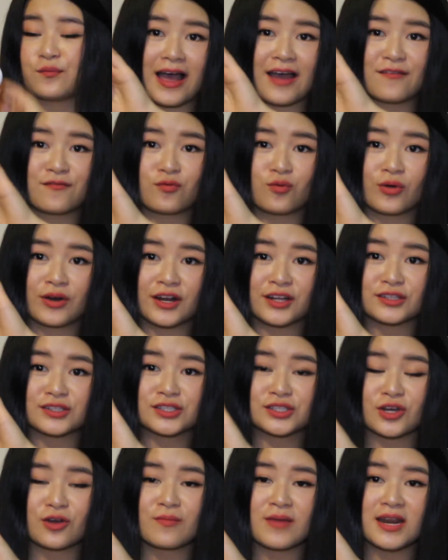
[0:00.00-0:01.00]
I've worn it
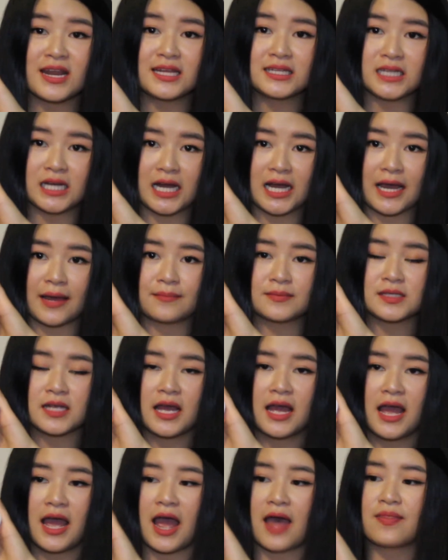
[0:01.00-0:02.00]
so many times,
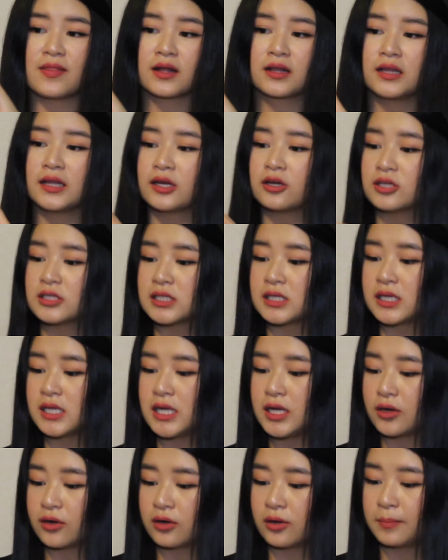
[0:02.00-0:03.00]
and the glitters in
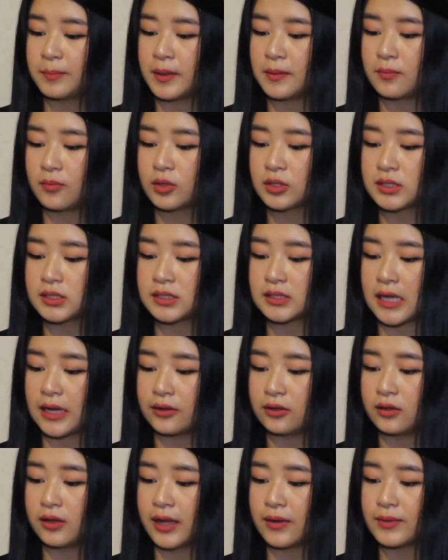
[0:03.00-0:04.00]
here are a bit more
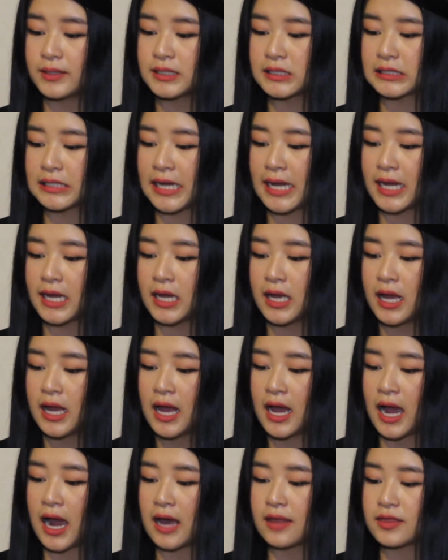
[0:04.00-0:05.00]
subtle, I would say.
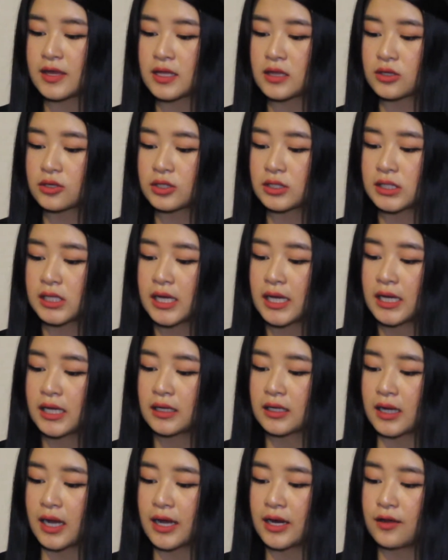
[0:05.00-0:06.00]
I think there's
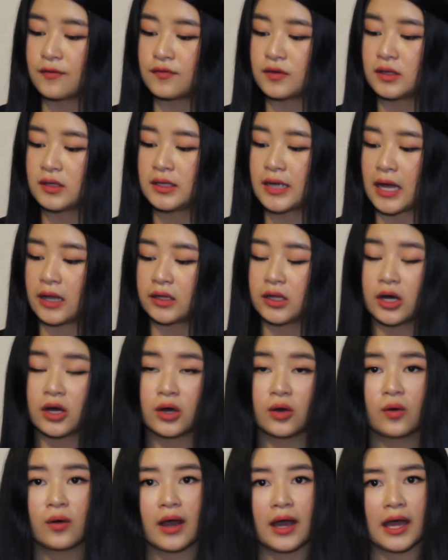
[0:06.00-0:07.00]
kind of
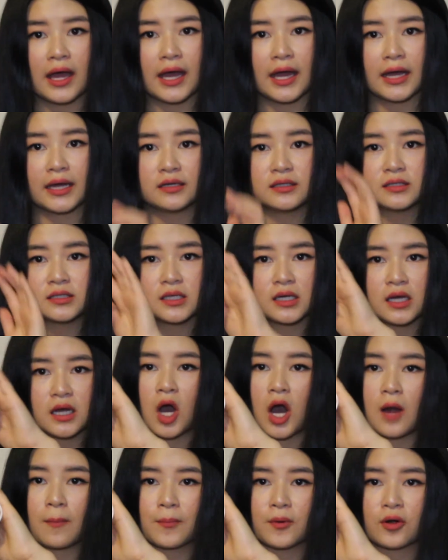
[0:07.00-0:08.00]
yellow and
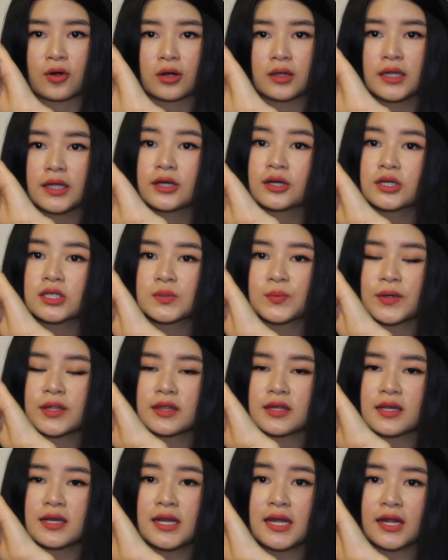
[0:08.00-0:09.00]
copper glitters
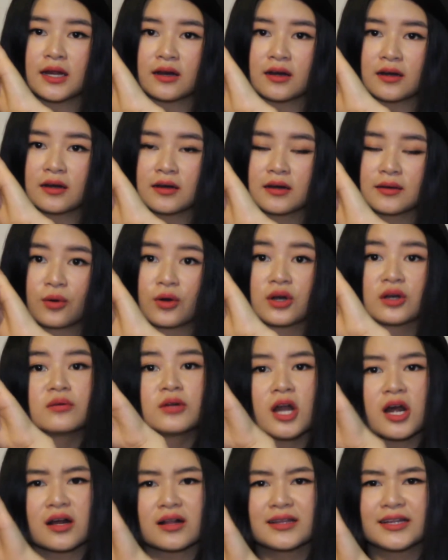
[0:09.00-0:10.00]
within here, or
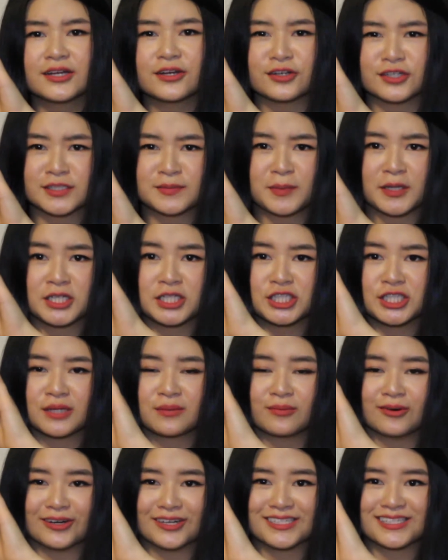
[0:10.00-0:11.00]
not glitters but
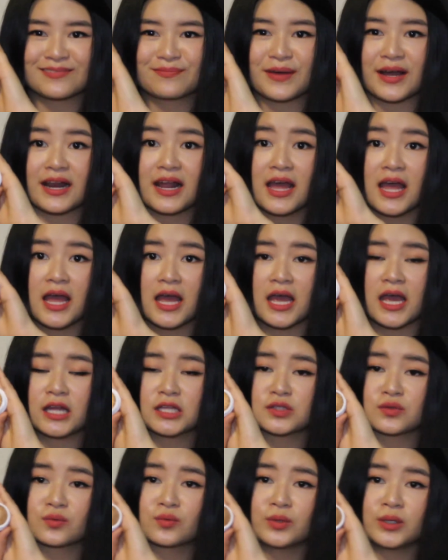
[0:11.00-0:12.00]
shimmers, but
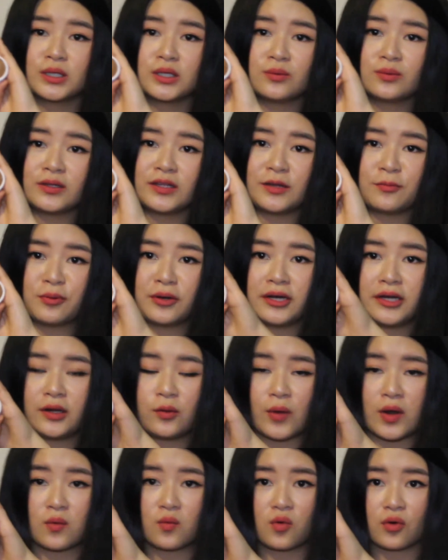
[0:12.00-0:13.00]
it's really
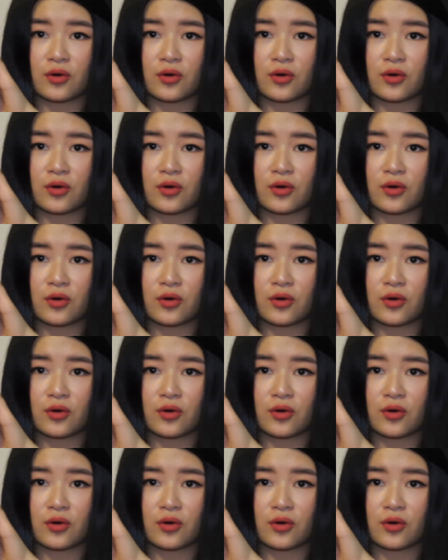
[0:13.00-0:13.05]
pretty when